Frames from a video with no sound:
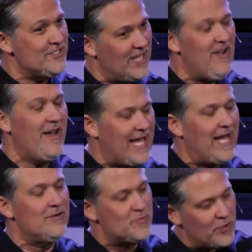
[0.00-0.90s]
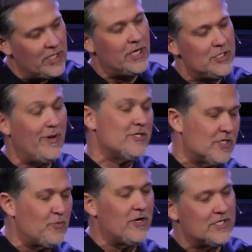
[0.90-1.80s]
You're like, oh, God, it was pretty good. You answered a
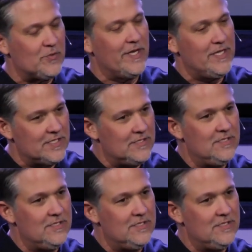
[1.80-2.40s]
prayer this week. Here's,